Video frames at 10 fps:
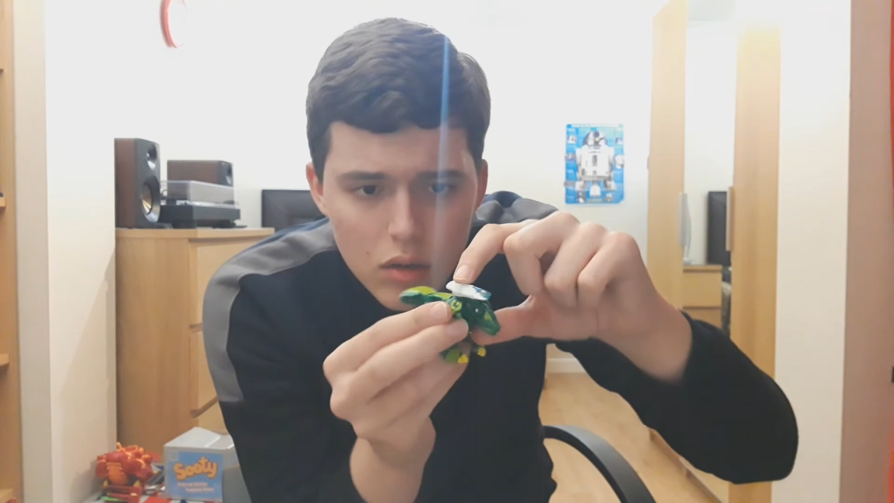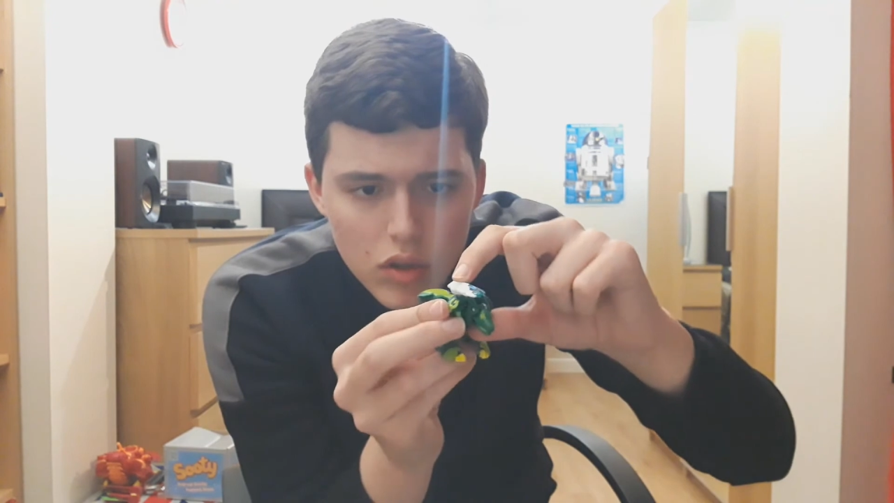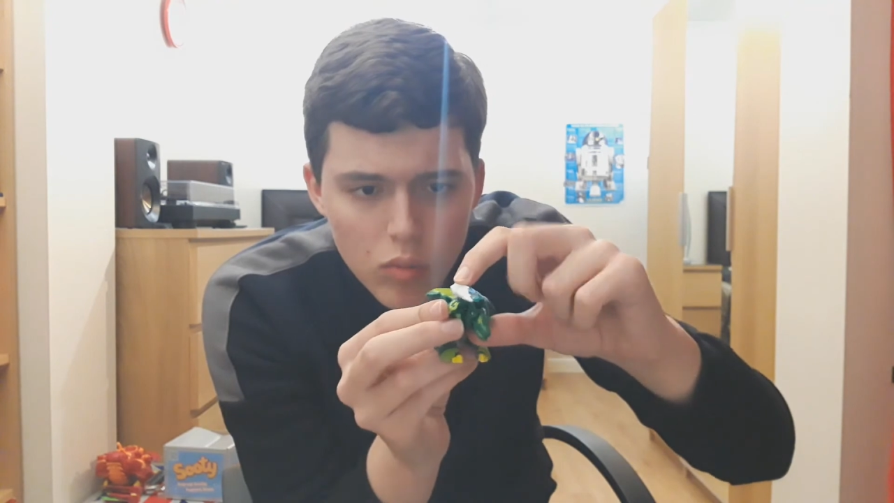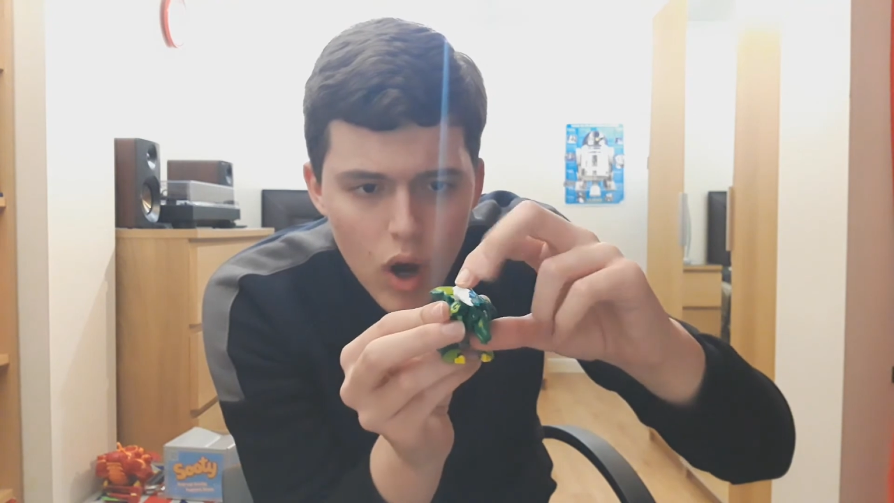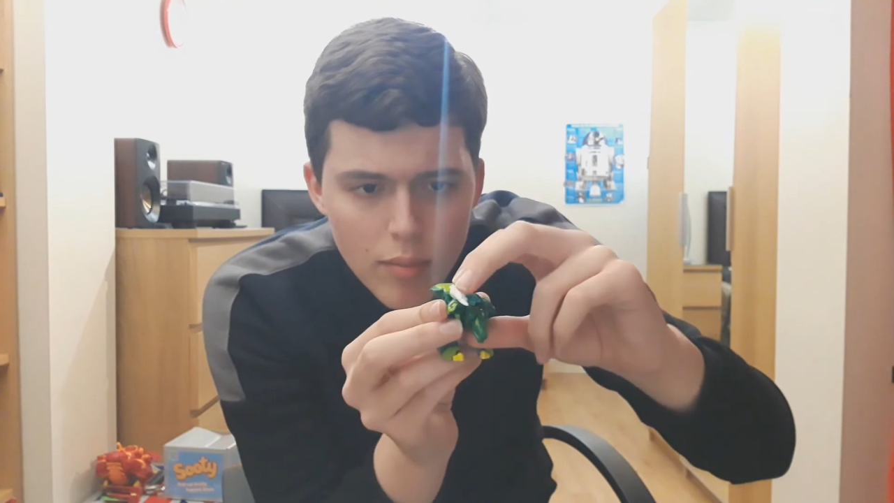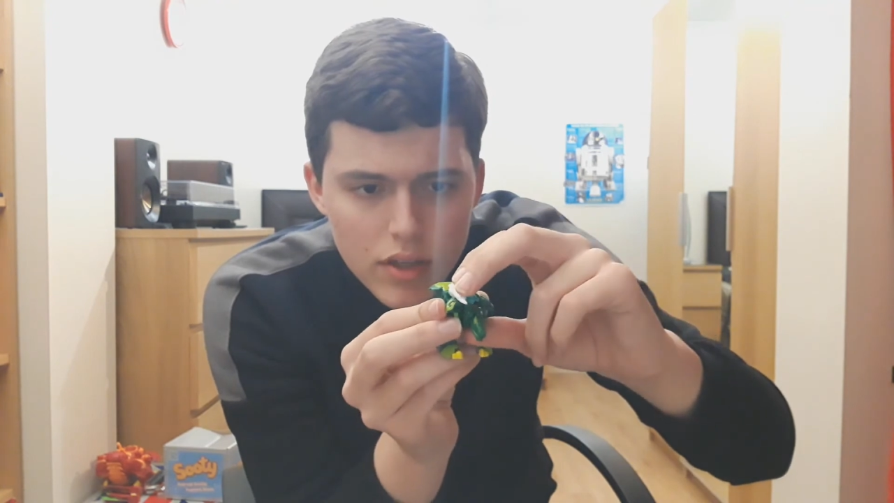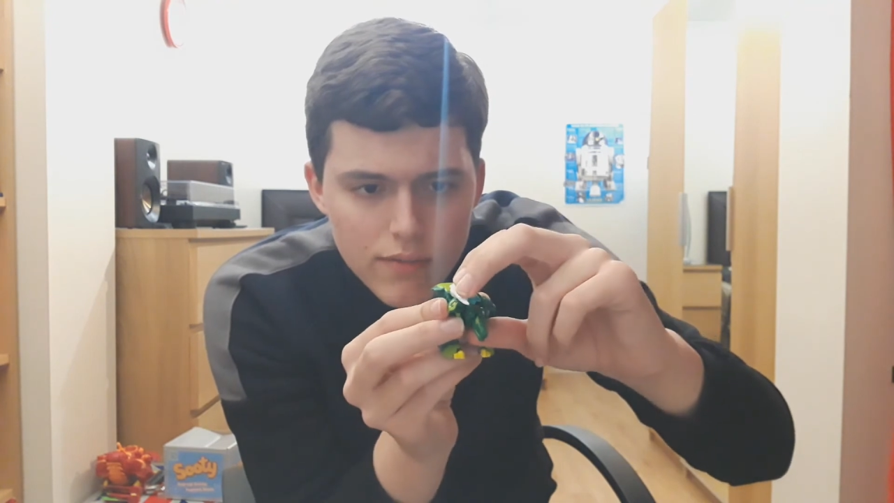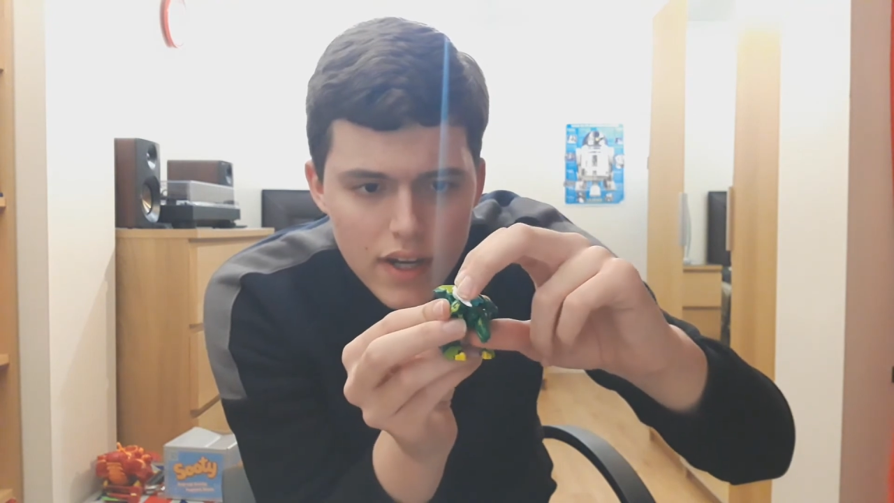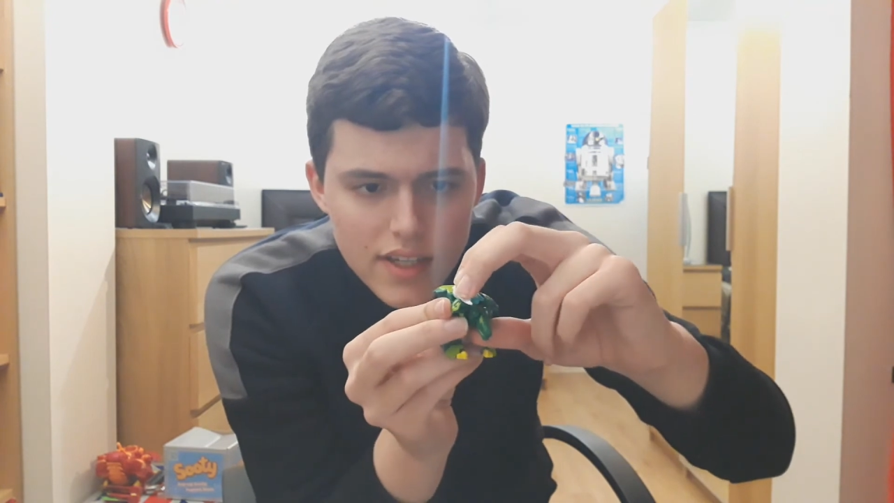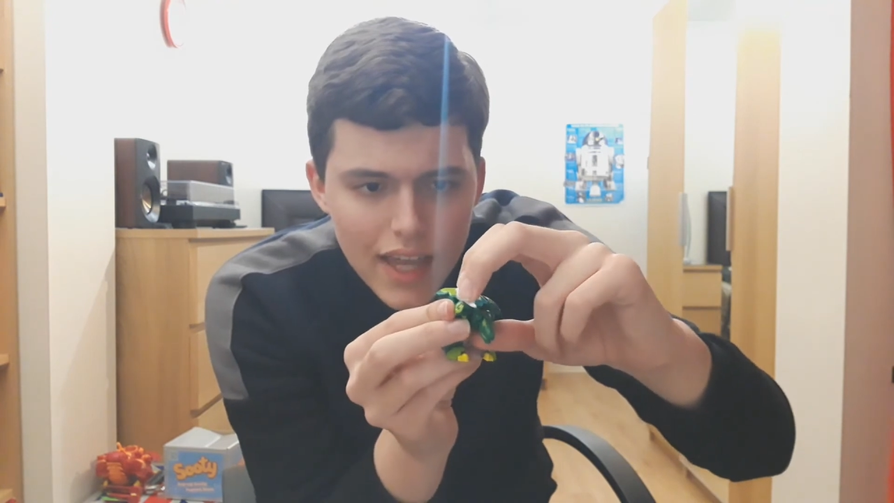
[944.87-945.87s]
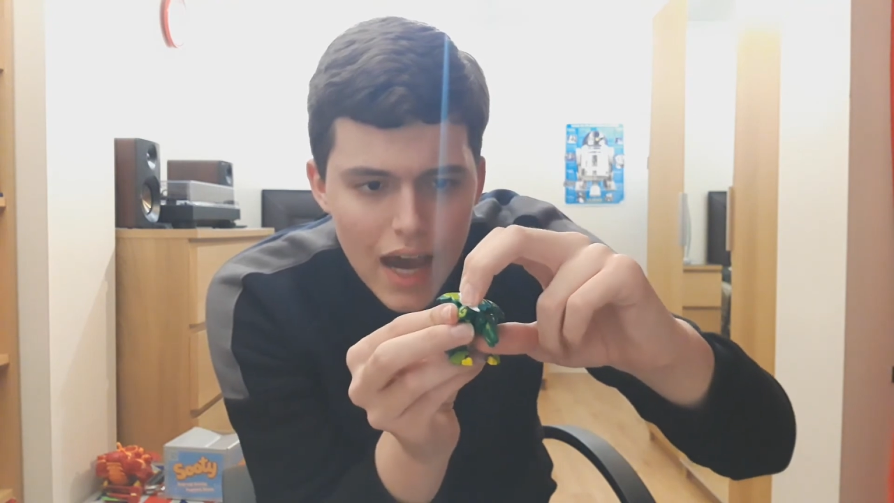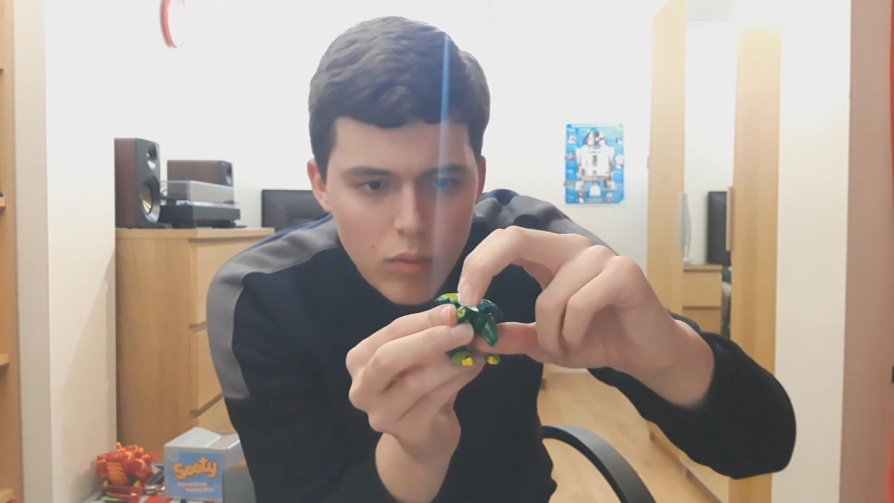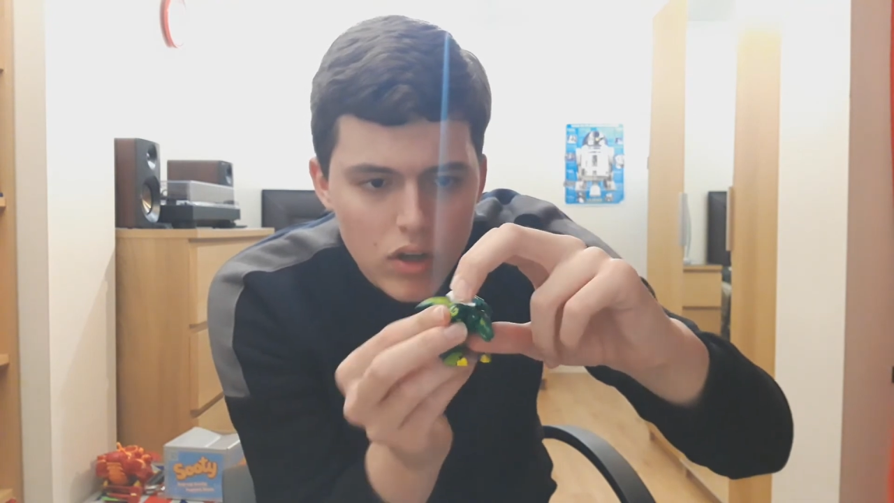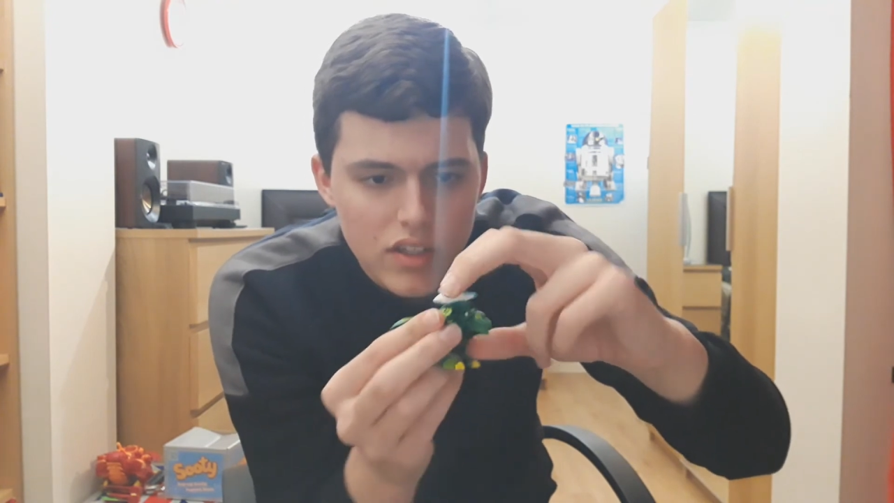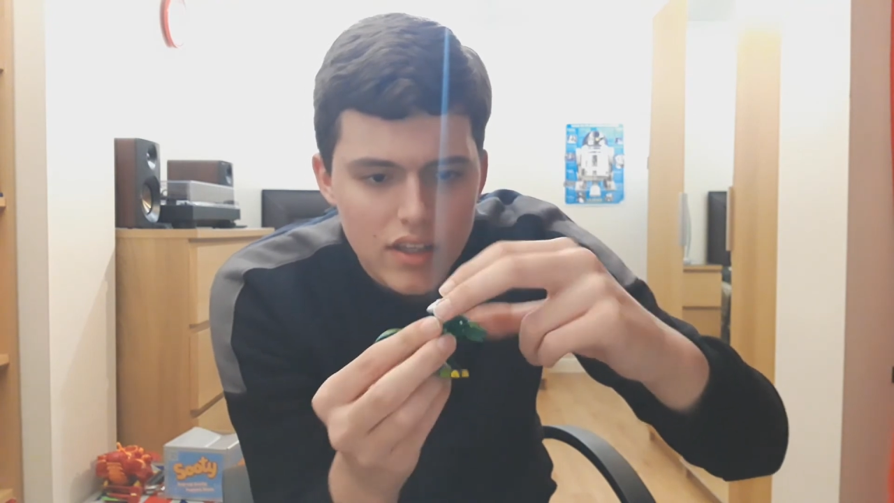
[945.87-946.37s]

with the wide bits facing outwards.